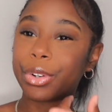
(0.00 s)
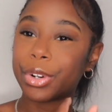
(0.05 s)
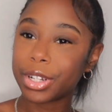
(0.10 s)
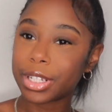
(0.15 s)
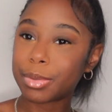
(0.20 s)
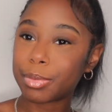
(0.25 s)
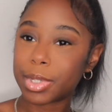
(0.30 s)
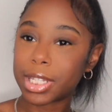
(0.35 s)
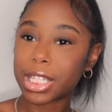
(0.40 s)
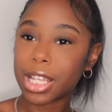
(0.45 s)

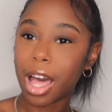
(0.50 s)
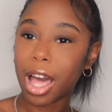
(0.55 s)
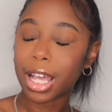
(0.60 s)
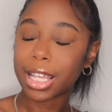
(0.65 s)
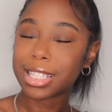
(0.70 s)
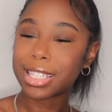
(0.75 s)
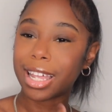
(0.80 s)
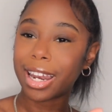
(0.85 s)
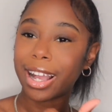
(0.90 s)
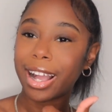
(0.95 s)
Christmas
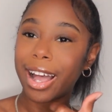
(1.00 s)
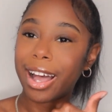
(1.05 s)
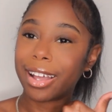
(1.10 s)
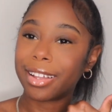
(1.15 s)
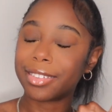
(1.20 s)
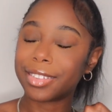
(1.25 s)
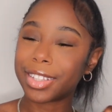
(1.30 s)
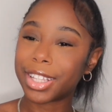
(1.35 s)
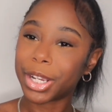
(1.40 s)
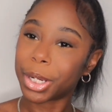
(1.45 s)
socks that I
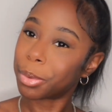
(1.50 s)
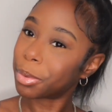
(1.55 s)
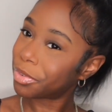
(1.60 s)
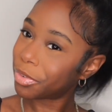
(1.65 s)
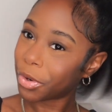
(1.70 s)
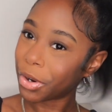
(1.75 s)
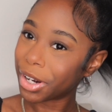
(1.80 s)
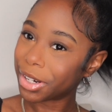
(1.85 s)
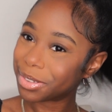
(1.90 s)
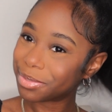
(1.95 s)
got the year
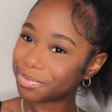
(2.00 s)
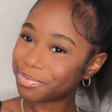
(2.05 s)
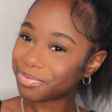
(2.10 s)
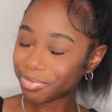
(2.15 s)
before.